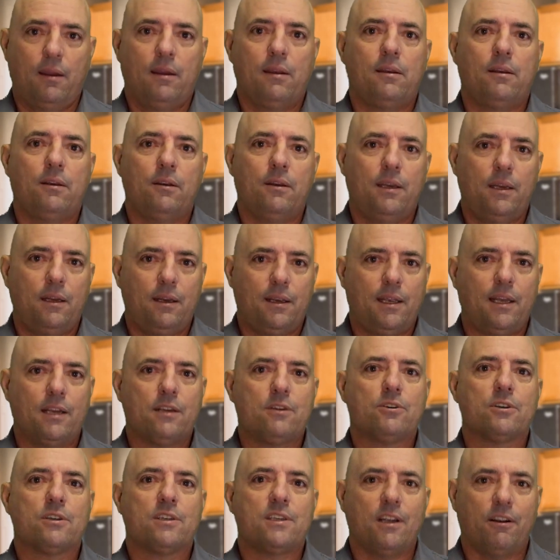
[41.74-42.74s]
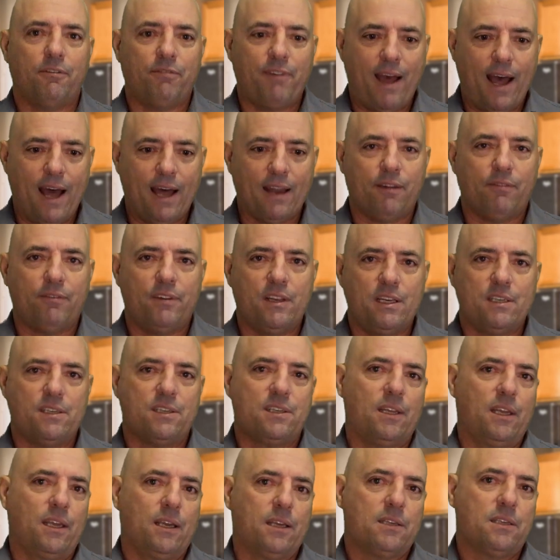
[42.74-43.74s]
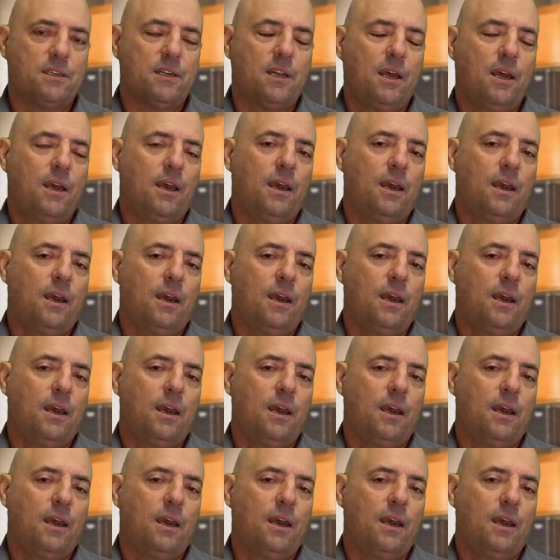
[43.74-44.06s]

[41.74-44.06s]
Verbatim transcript: You need to get yourself out of these things.